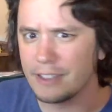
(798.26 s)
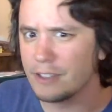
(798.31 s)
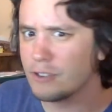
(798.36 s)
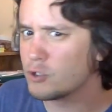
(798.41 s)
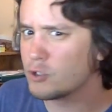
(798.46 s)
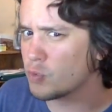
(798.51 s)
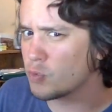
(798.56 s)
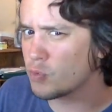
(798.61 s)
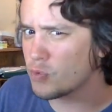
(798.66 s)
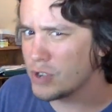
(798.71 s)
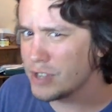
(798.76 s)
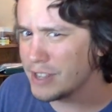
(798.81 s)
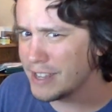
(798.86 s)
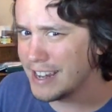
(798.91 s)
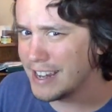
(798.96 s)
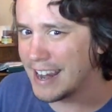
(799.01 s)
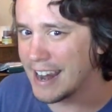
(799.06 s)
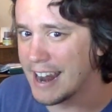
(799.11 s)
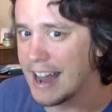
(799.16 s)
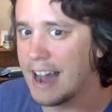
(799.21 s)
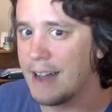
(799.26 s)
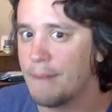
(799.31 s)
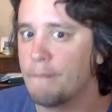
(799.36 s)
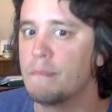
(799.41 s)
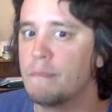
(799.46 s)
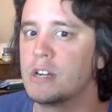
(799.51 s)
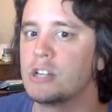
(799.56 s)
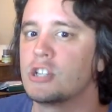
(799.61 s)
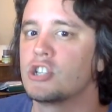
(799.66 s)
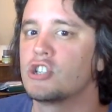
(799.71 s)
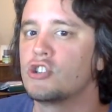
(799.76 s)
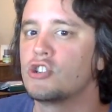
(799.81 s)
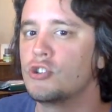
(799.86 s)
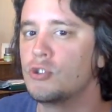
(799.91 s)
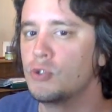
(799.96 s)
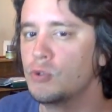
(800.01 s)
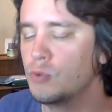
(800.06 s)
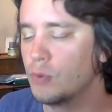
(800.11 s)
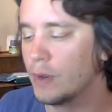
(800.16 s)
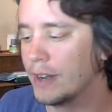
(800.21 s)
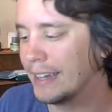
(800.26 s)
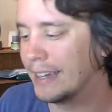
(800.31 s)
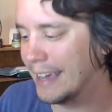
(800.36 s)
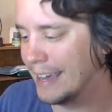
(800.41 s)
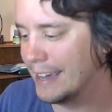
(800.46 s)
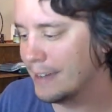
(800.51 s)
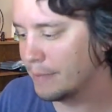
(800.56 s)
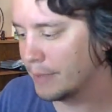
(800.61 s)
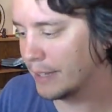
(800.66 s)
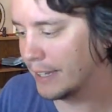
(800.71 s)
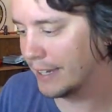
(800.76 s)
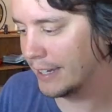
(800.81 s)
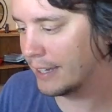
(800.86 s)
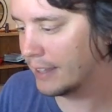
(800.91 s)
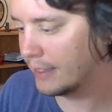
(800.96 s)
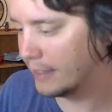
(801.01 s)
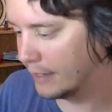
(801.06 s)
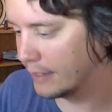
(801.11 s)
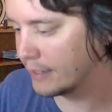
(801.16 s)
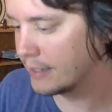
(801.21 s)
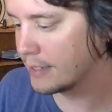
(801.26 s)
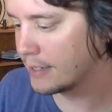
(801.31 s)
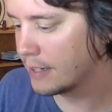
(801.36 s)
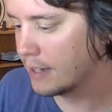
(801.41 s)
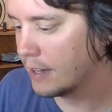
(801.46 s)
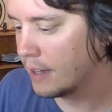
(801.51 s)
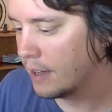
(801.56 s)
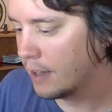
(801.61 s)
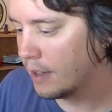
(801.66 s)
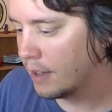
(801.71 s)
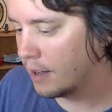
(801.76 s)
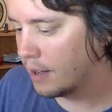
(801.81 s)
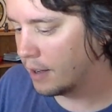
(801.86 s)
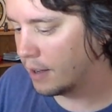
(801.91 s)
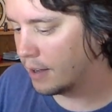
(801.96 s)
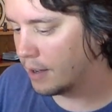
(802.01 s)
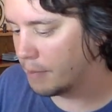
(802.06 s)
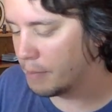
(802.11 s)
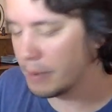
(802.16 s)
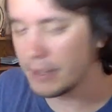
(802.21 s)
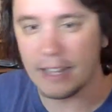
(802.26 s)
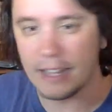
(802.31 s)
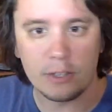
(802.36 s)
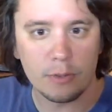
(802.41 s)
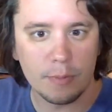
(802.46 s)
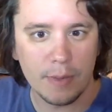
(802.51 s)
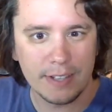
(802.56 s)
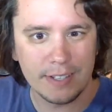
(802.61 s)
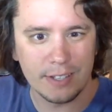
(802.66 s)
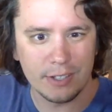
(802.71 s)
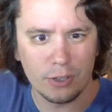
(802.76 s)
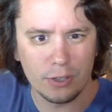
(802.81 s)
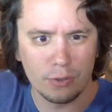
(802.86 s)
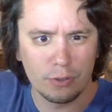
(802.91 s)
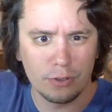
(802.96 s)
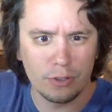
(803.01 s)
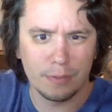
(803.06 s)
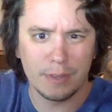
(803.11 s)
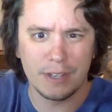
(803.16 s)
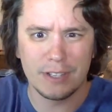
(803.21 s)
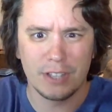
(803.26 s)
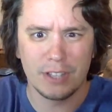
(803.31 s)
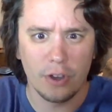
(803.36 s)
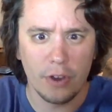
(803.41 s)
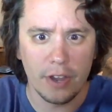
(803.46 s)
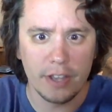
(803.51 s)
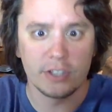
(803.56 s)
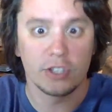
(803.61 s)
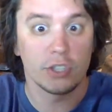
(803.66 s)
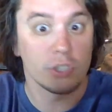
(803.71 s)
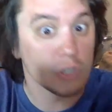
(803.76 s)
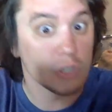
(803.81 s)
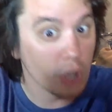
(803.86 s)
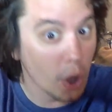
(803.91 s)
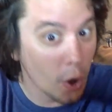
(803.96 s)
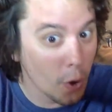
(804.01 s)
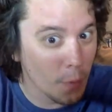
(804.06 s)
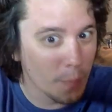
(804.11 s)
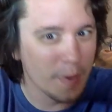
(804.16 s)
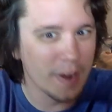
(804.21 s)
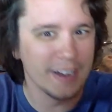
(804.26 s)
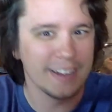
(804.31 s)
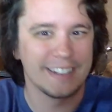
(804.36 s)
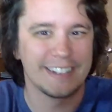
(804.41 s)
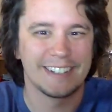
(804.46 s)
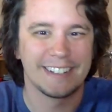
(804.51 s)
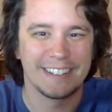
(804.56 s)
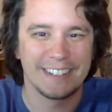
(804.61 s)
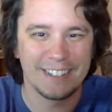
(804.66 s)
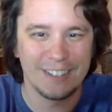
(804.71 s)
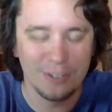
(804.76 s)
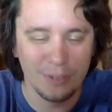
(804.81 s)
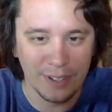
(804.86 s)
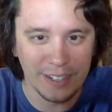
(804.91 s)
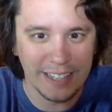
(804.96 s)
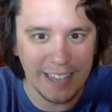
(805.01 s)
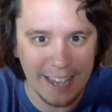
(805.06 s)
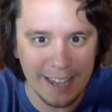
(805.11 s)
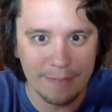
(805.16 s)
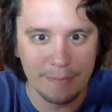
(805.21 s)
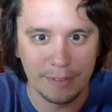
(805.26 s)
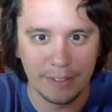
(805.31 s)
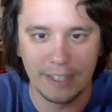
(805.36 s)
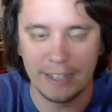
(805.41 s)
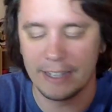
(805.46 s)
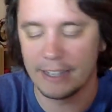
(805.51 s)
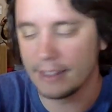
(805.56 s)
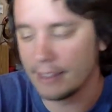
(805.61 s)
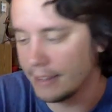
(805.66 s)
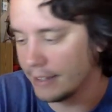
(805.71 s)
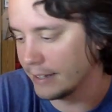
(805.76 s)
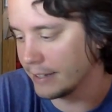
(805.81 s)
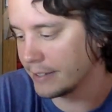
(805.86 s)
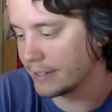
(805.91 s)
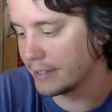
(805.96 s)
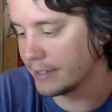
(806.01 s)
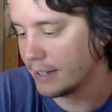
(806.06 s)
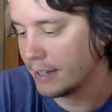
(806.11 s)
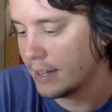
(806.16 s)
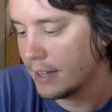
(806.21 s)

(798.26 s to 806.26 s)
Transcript: There's really not much to a game like this. But that's what makes it so good, because there is so much to a game like this.